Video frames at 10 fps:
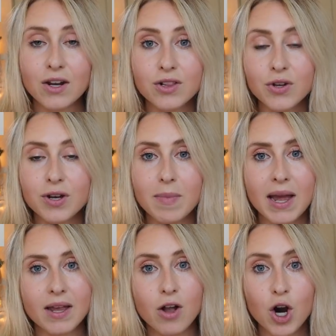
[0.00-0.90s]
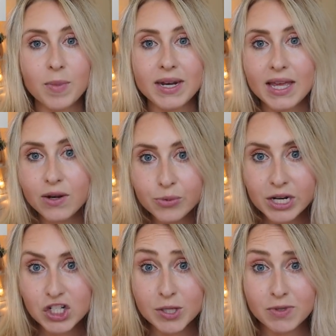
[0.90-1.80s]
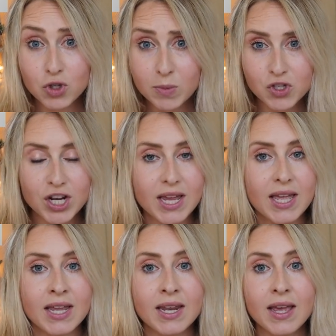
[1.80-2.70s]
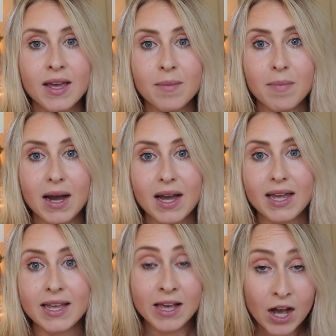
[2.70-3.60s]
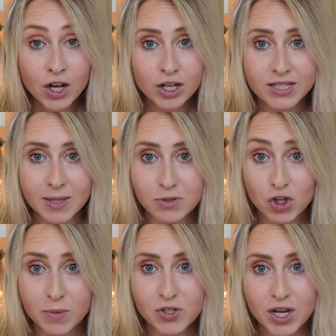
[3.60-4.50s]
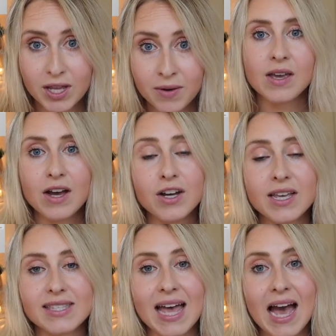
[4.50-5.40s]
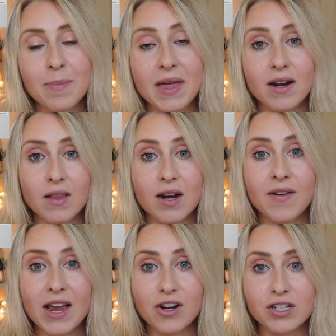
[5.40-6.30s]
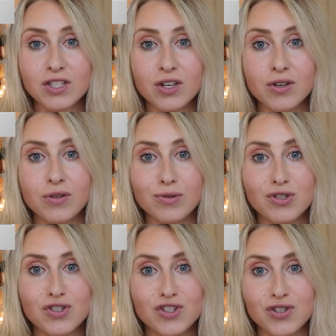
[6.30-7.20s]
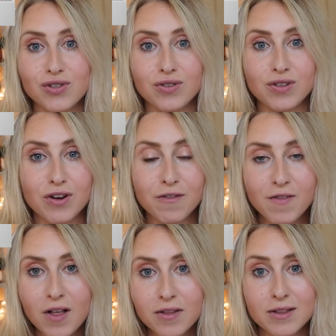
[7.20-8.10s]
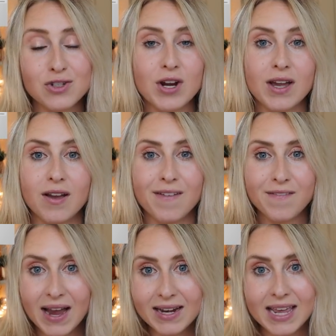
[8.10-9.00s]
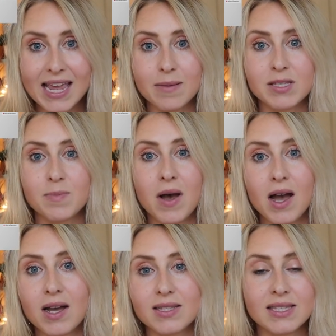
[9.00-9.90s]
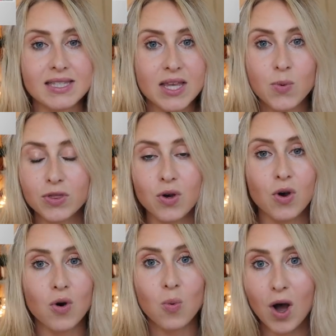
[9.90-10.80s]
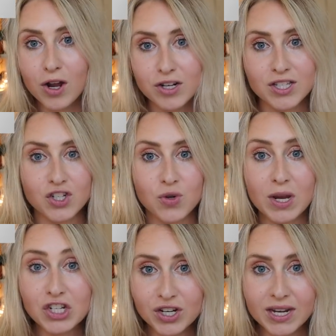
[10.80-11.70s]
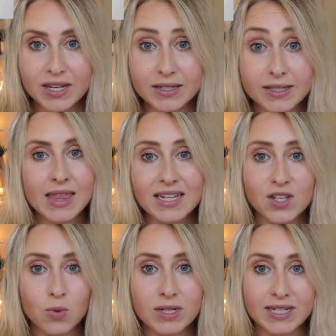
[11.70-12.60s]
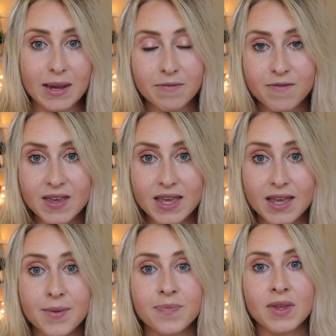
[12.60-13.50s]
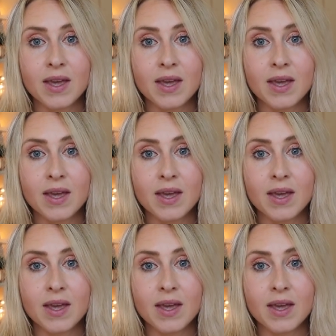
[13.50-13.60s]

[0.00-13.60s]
That included my Garmin InReach subscription, my Guthook subscription. Guthook is the app that a lot of hikers use to, you know, follow the trail, find camp spots, see what the whole water situation is. That's a one-time fee.